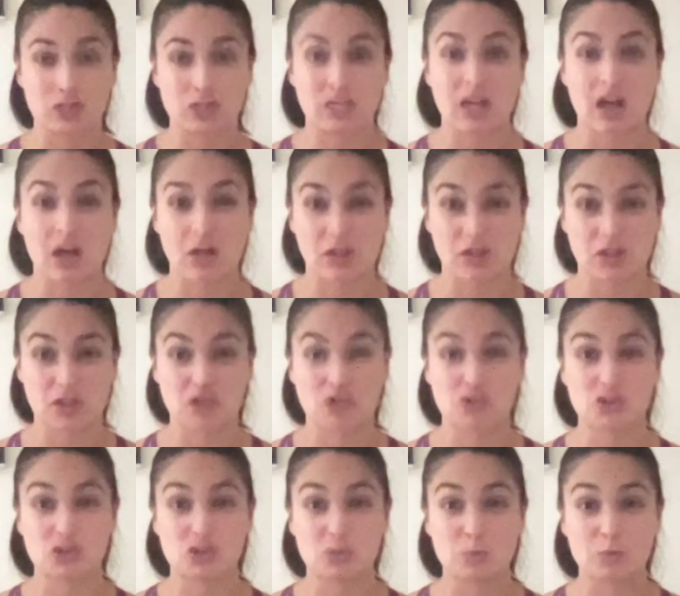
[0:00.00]
it out like you're
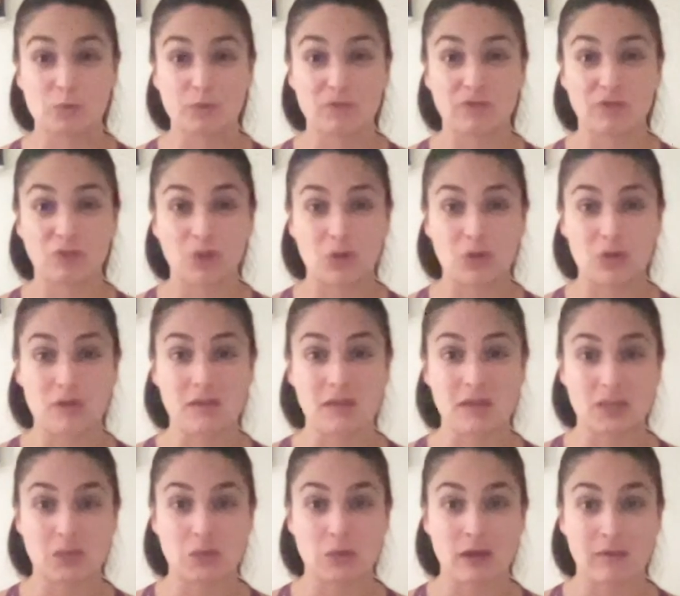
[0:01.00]
super full and
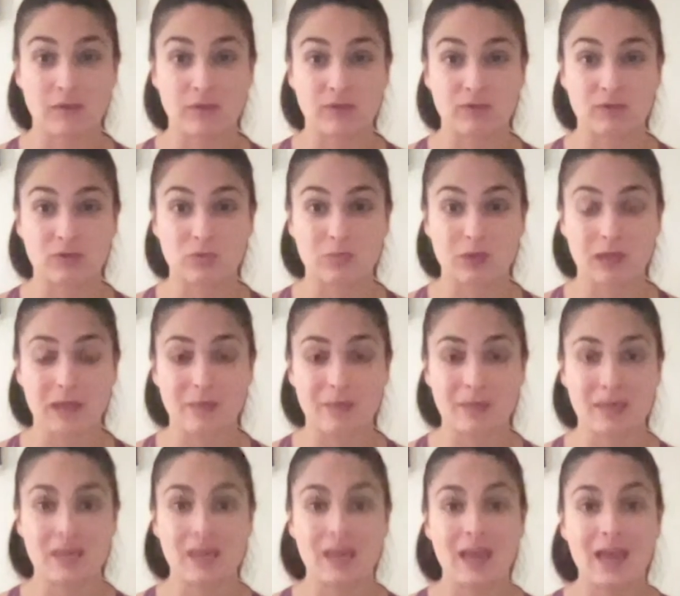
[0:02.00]
like you have a food
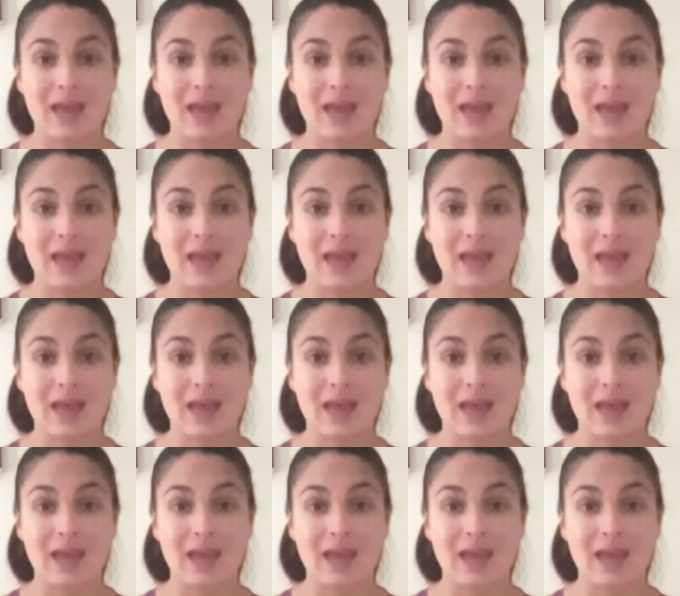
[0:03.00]
baby,